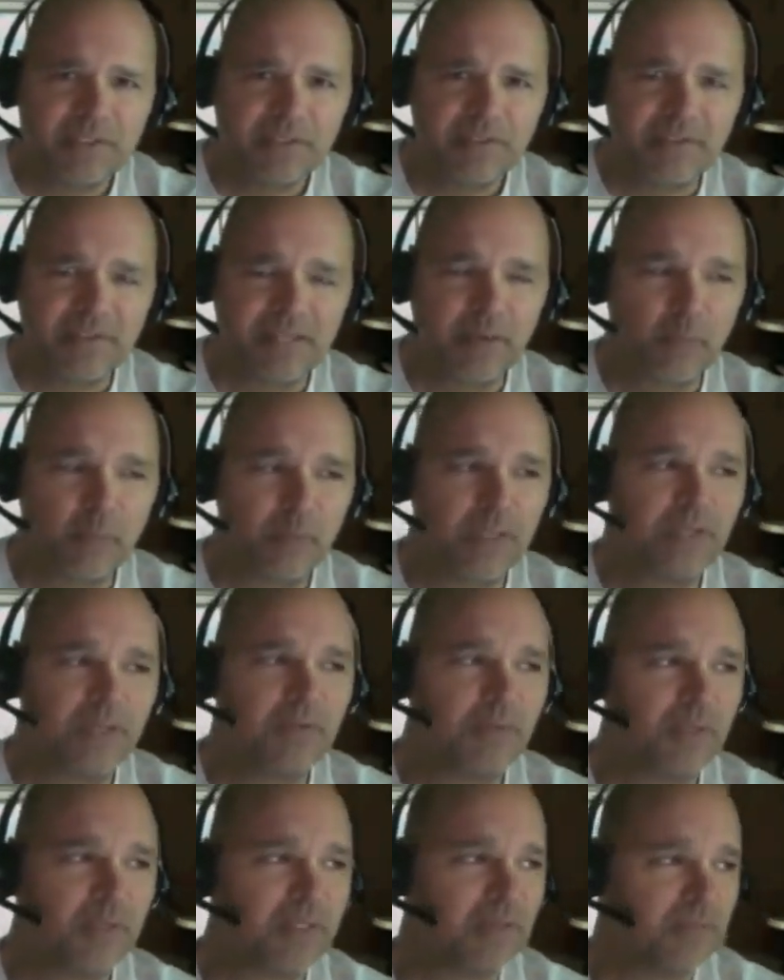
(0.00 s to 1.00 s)
that
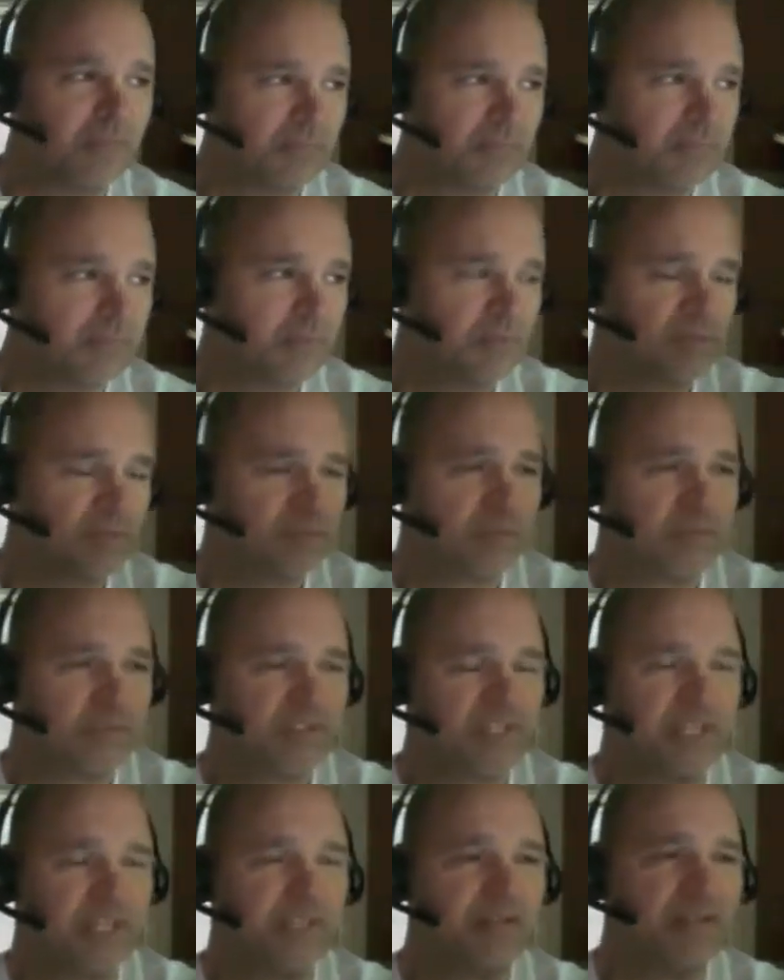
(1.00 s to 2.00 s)
we we will will
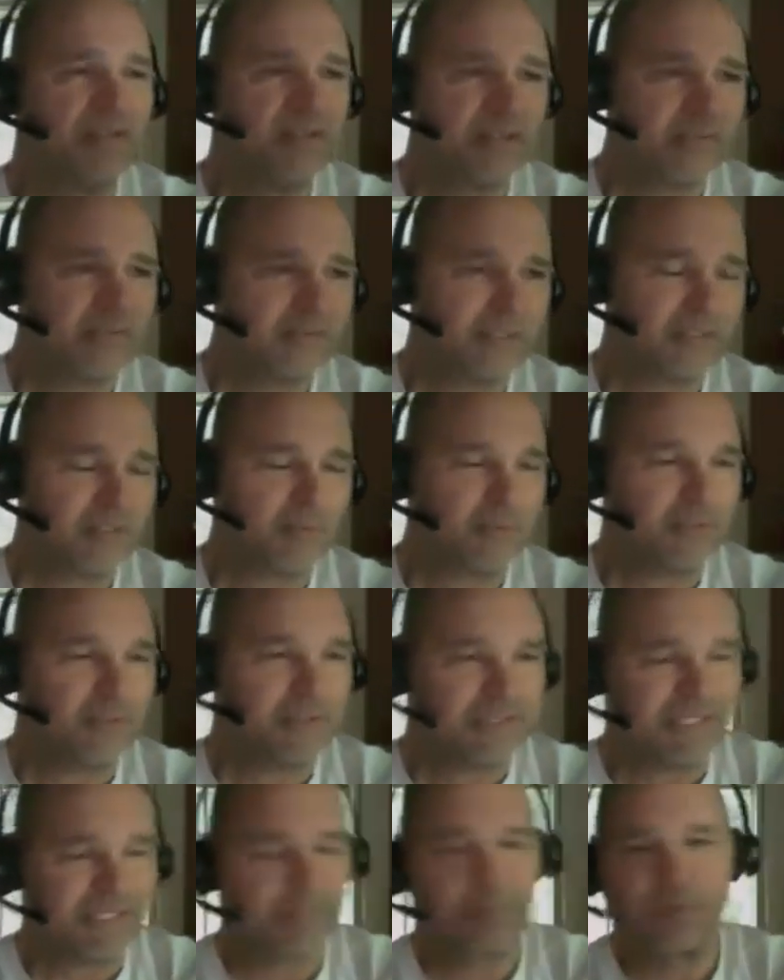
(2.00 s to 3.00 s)
say you know
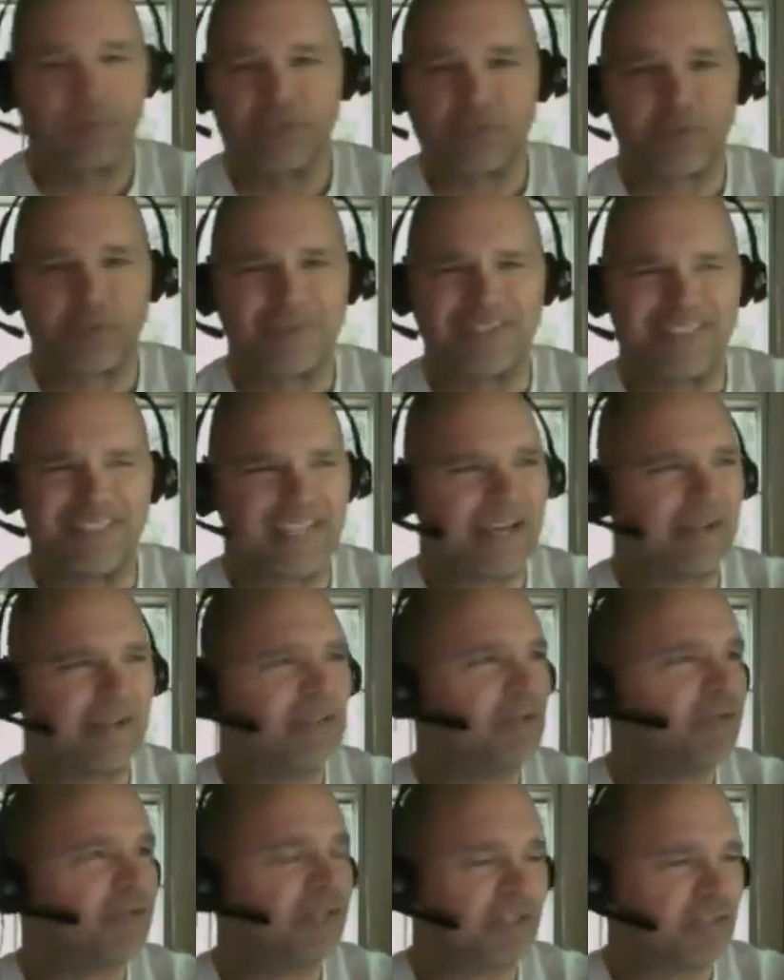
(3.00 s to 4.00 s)
liberals are on the
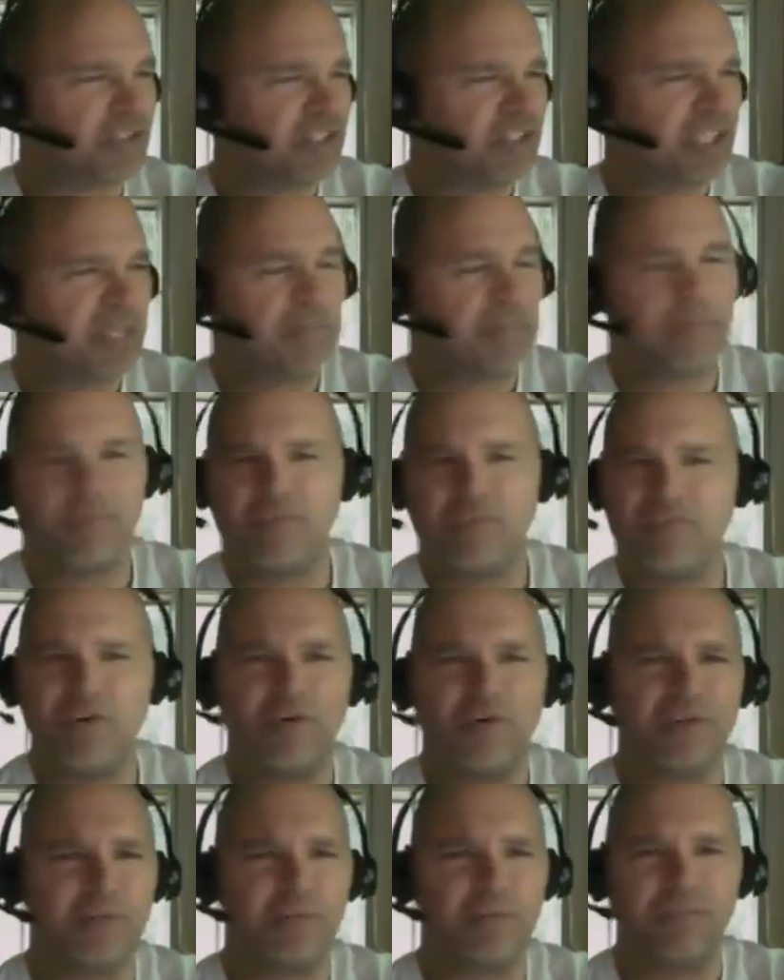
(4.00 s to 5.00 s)
download. They can just keep
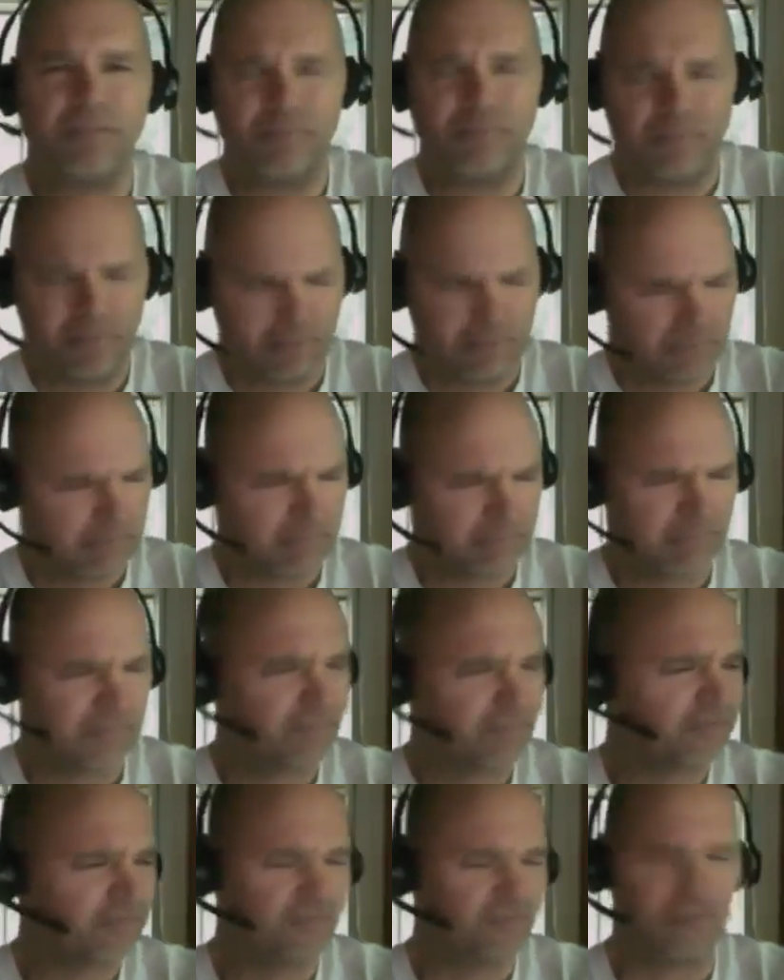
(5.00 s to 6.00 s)
voting
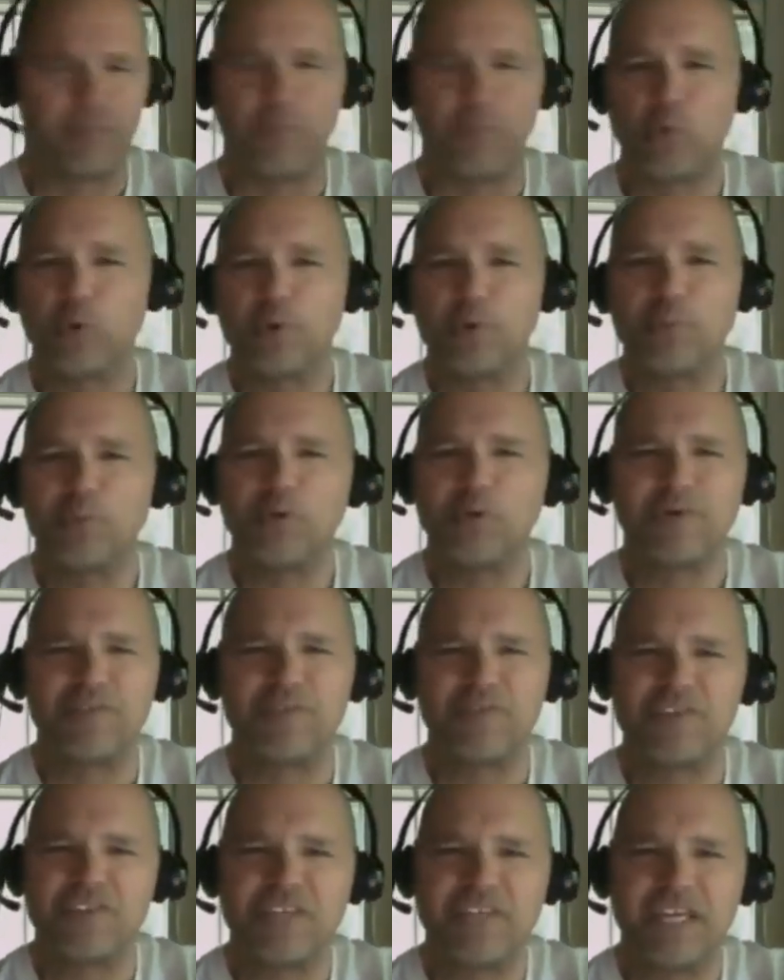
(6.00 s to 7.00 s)
for more and more
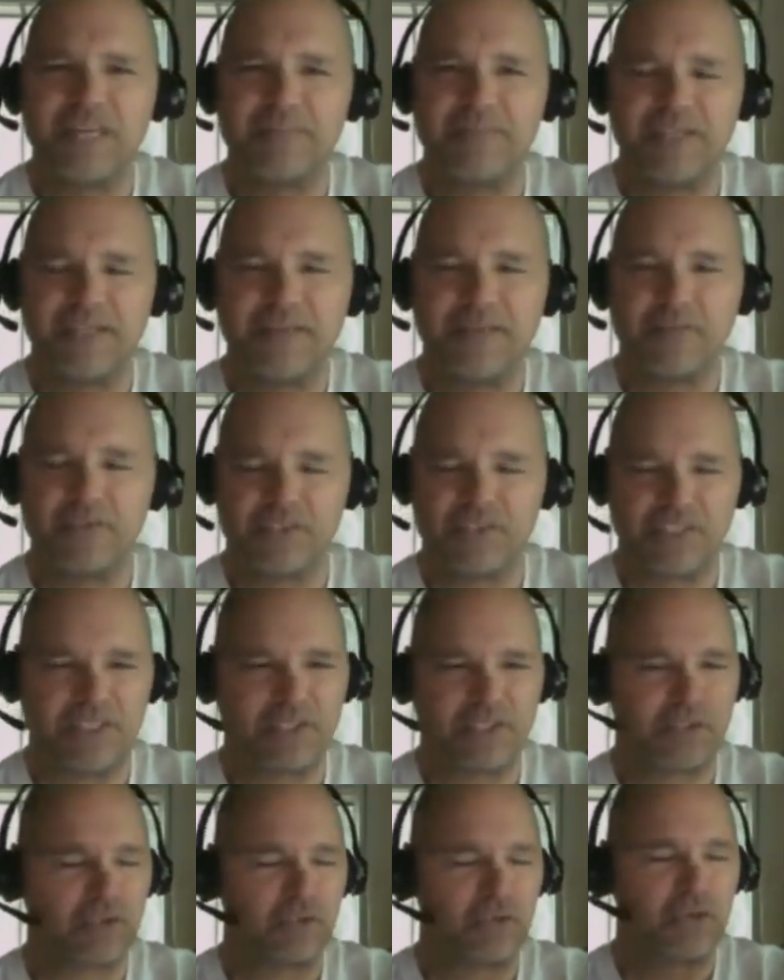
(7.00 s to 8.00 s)
of the same. They never see
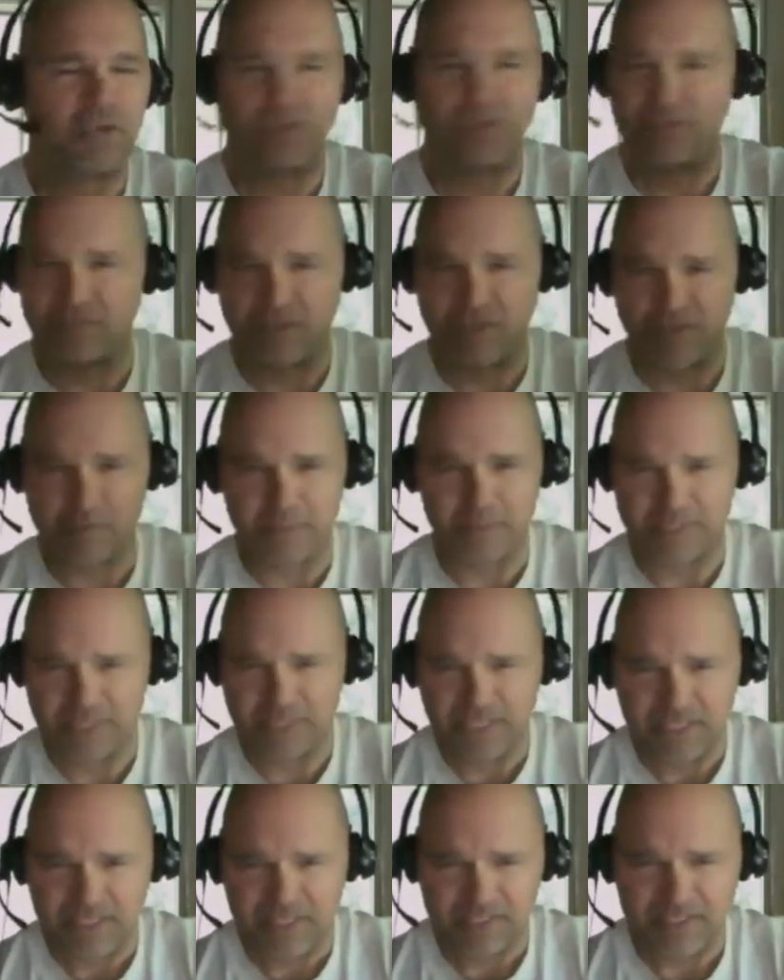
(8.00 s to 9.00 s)
the trajectory of government
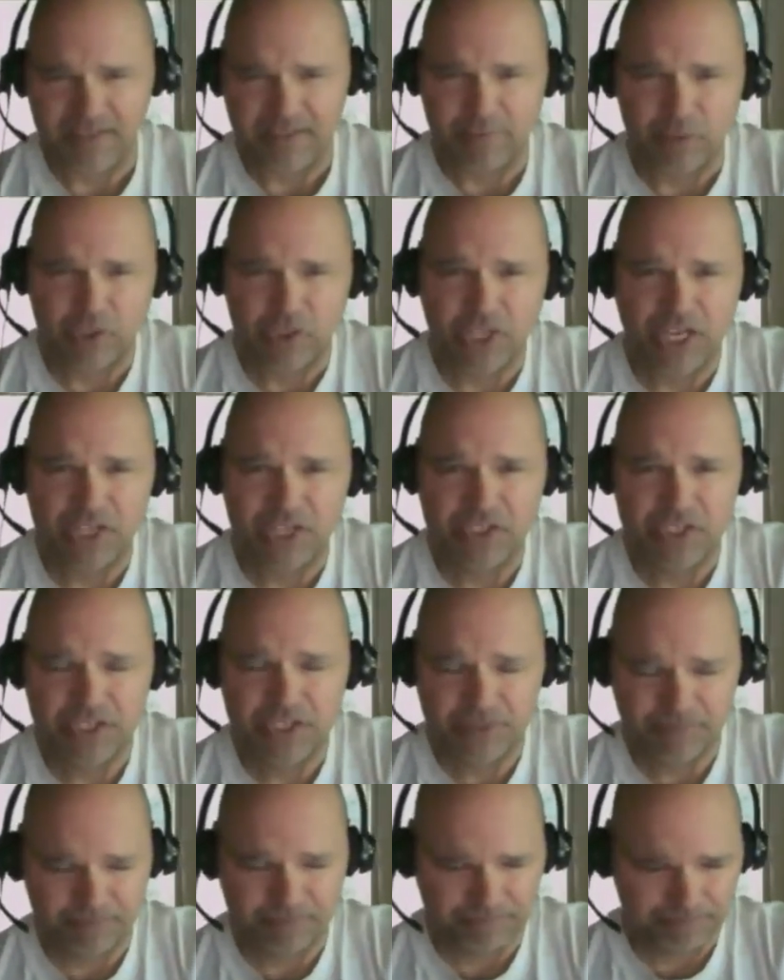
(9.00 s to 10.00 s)
never
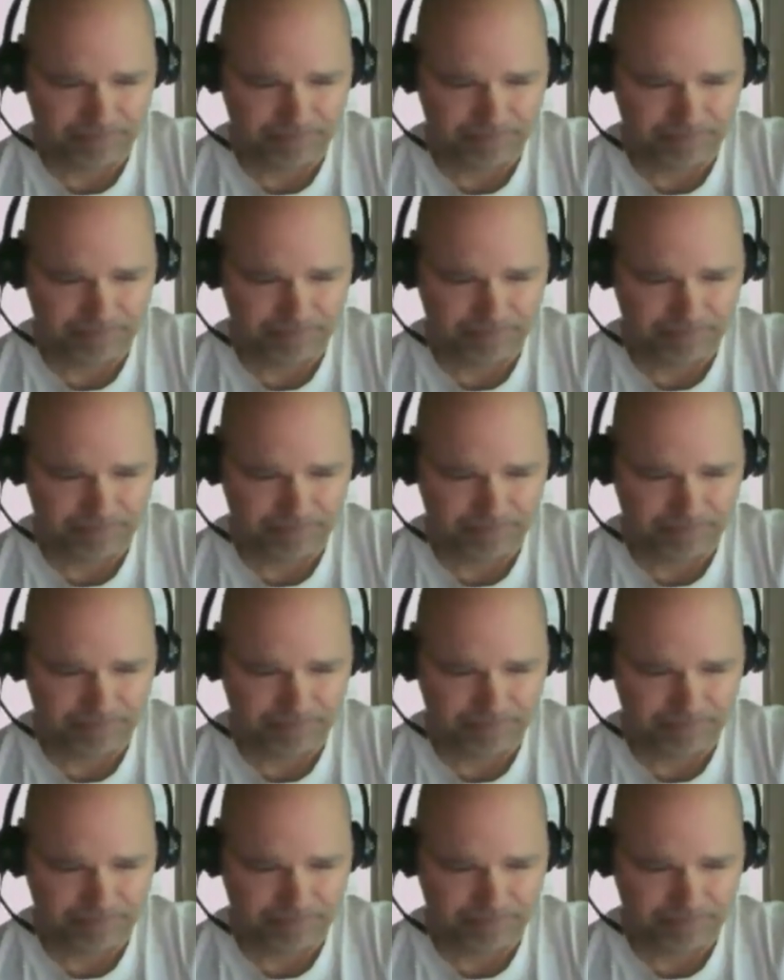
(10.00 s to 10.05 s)
changes,